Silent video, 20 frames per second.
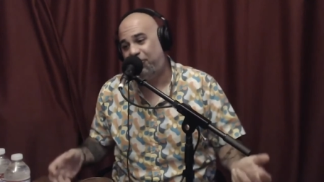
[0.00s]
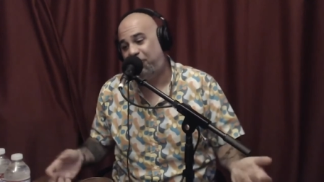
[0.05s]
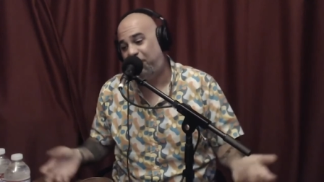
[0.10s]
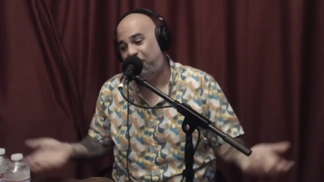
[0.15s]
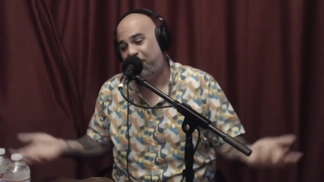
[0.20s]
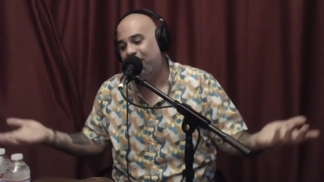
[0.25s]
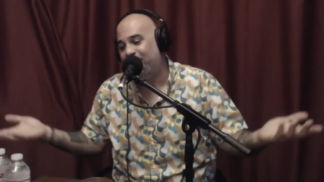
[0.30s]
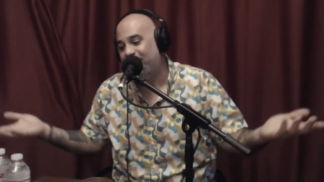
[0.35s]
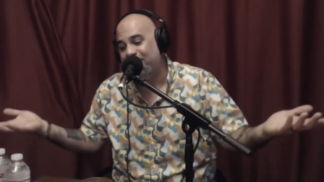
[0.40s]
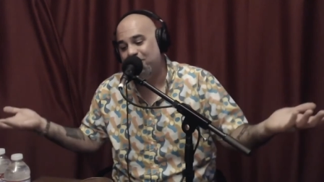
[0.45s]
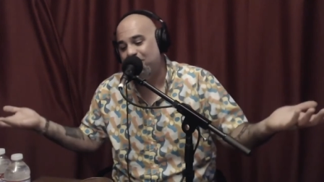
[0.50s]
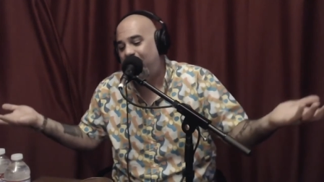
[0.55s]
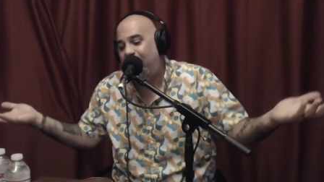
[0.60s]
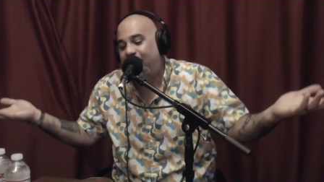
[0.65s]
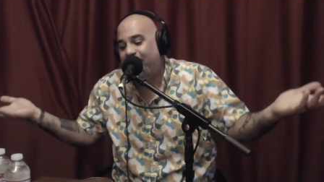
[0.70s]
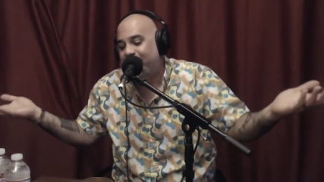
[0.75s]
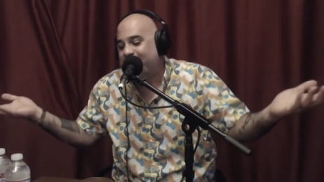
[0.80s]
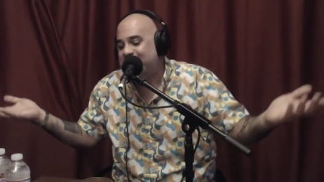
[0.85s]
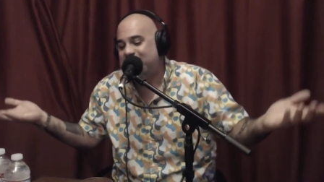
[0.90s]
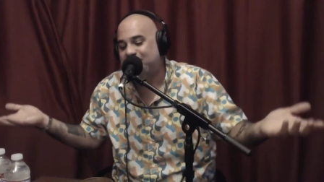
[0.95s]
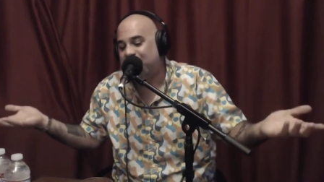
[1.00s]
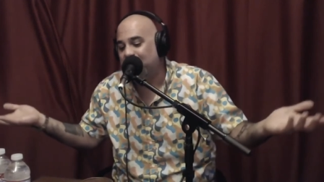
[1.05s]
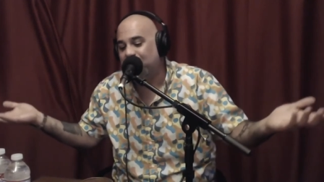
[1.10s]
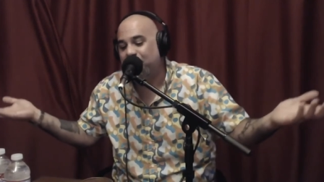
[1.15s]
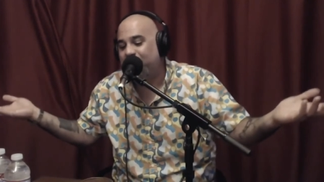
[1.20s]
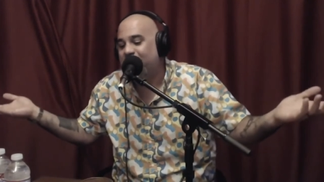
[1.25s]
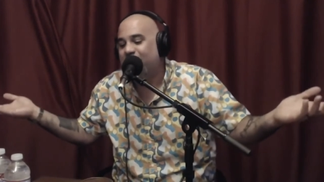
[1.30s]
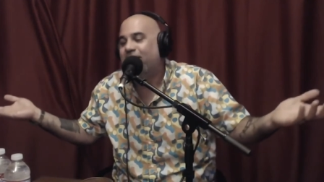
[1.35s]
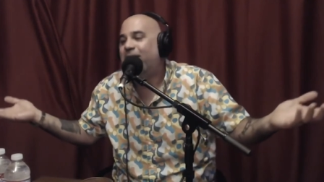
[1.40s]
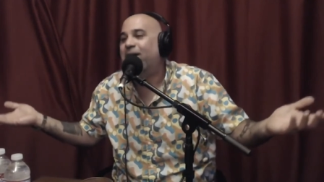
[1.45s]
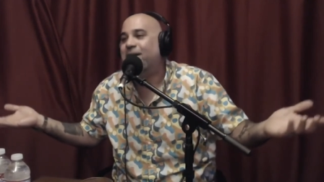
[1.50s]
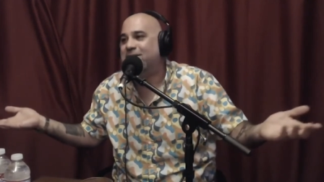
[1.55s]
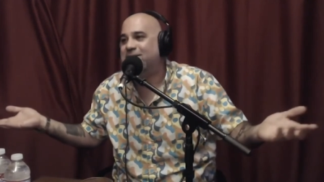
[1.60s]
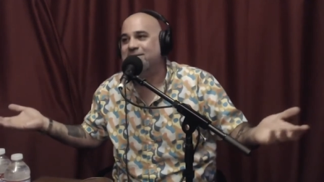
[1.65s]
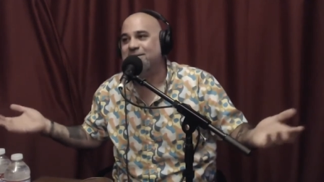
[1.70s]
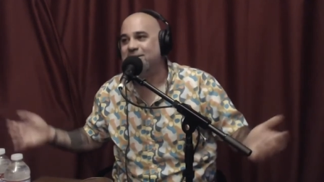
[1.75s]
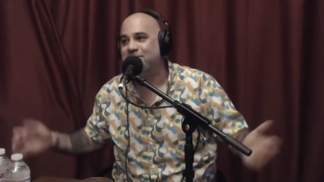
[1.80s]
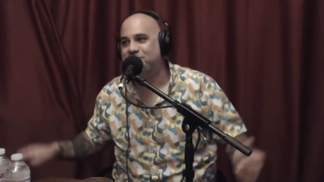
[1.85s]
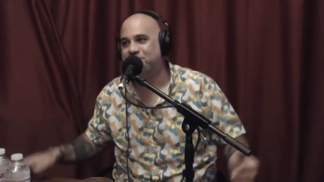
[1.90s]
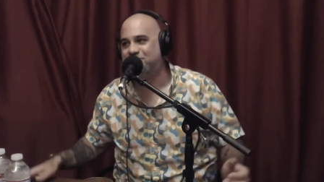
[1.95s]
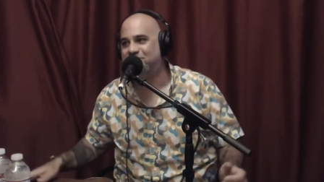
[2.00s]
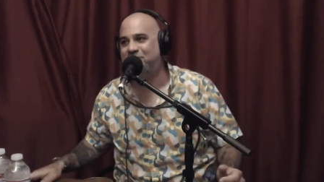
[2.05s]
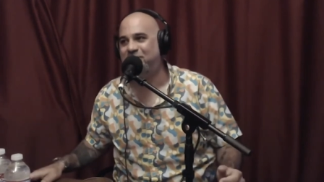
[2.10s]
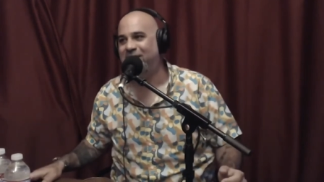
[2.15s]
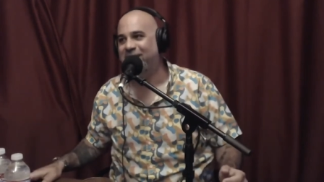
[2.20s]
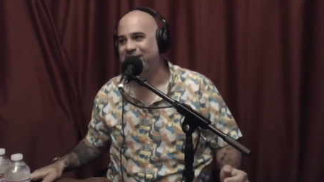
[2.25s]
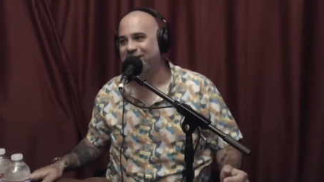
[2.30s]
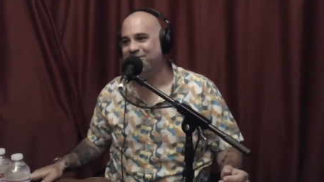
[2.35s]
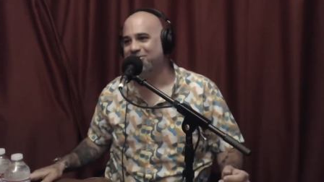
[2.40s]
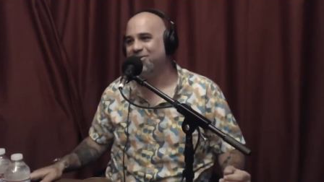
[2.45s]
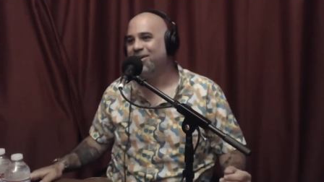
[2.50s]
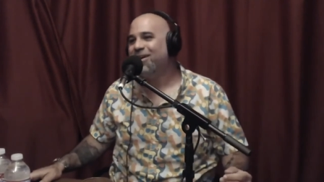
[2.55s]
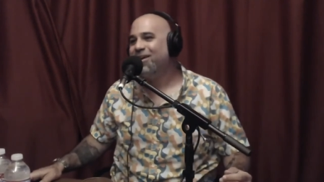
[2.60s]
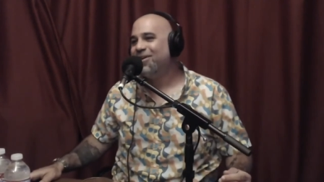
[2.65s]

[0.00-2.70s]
fairly modest career honestly fucking